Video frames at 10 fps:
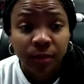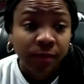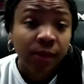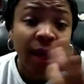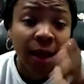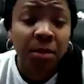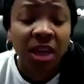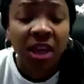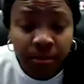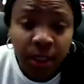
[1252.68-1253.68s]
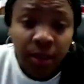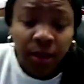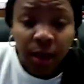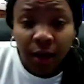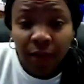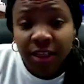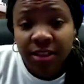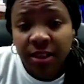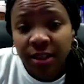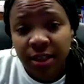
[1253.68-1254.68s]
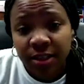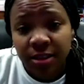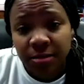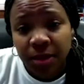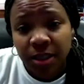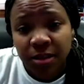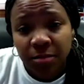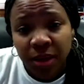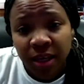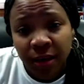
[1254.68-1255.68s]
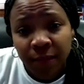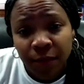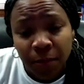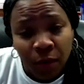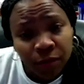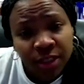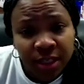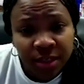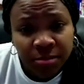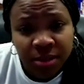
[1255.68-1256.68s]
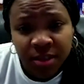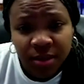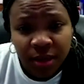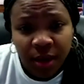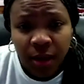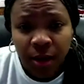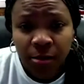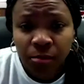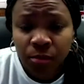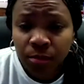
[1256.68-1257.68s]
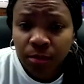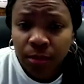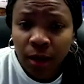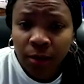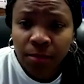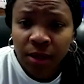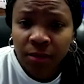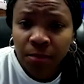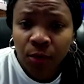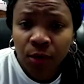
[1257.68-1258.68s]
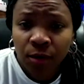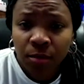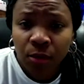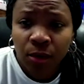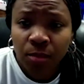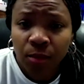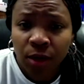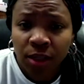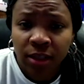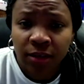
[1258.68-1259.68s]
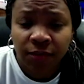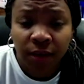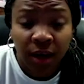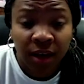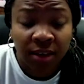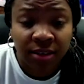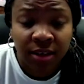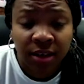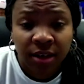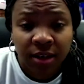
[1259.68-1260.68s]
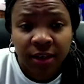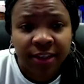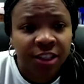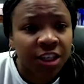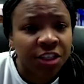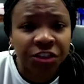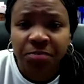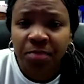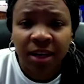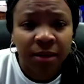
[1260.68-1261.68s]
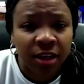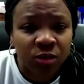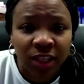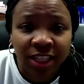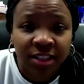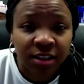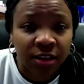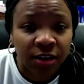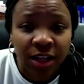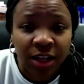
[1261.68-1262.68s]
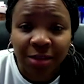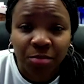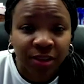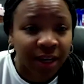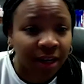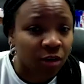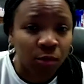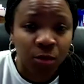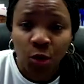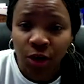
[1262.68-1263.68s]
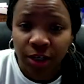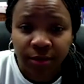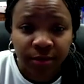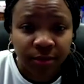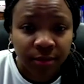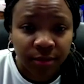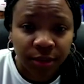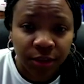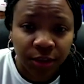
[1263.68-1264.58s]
Yeah, I mean, obviously it's a big game for both teams. But more importantly for us, it's just a big, because we need to learn how to protect home court. You